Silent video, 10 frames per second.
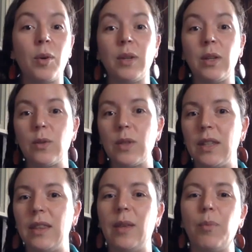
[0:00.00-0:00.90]
Are we
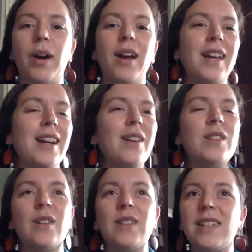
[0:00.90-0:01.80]
using the pot?
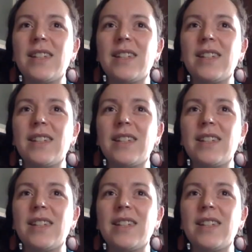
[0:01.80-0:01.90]
So